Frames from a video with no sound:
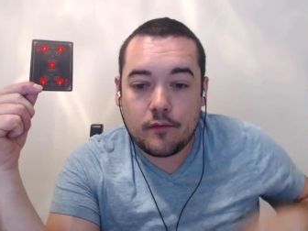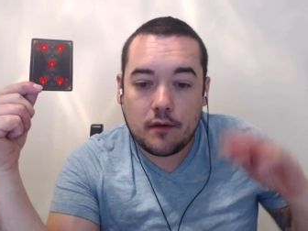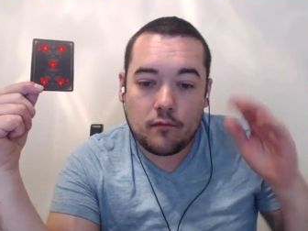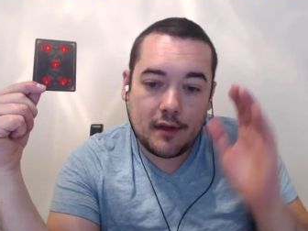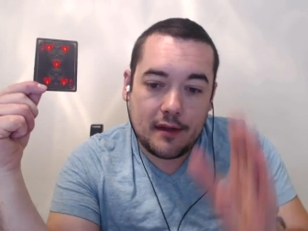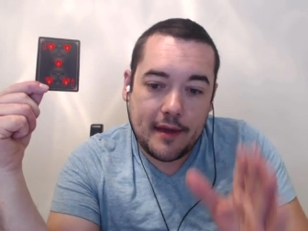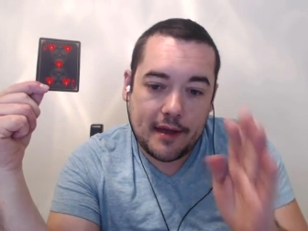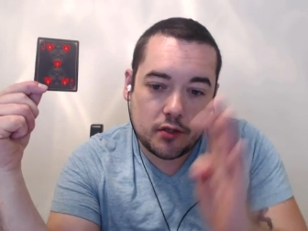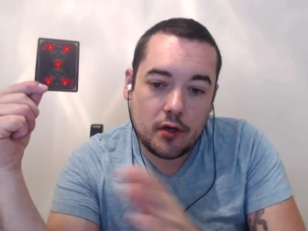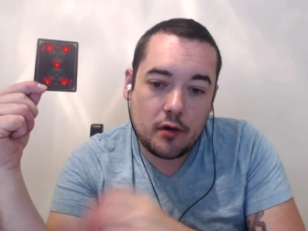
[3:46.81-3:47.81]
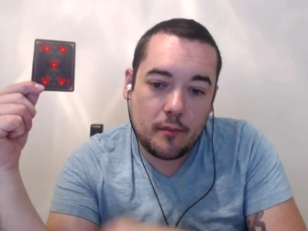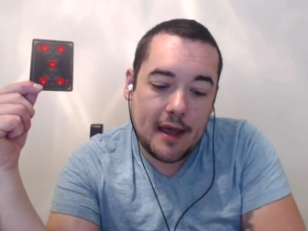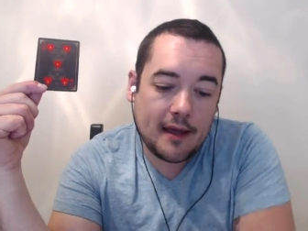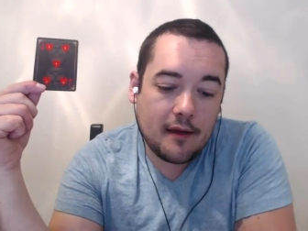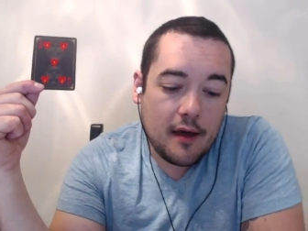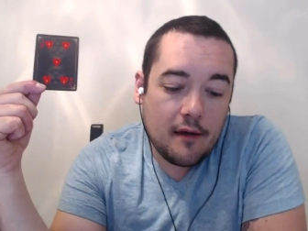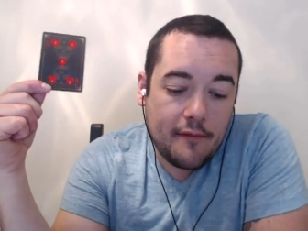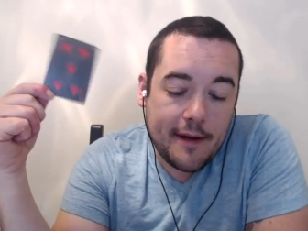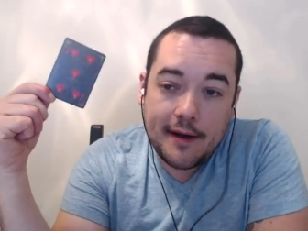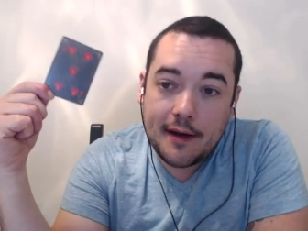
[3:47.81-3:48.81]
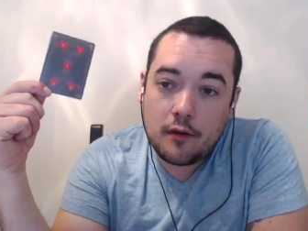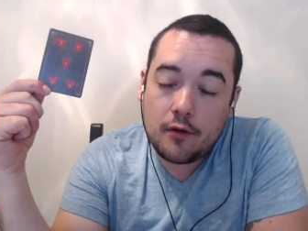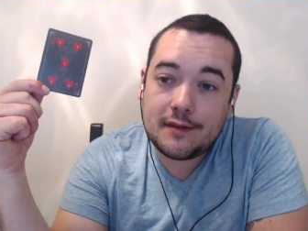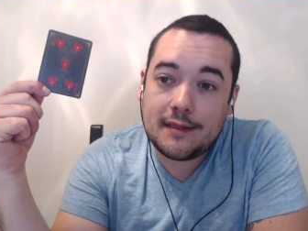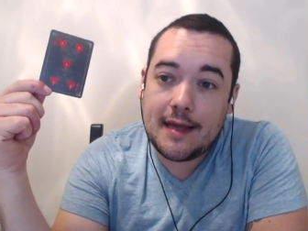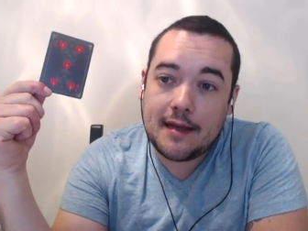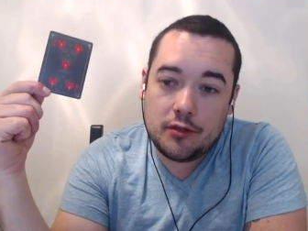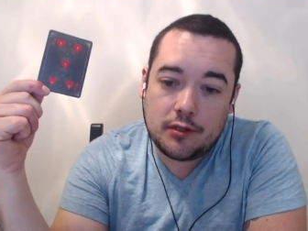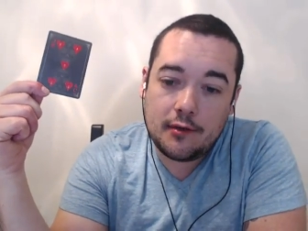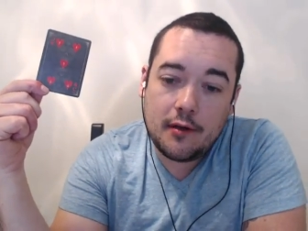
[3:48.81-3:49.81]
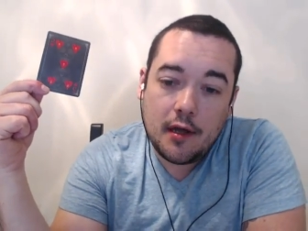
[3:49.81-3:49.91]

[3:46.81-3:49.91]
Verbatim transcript: and really make sure you're paying very close attention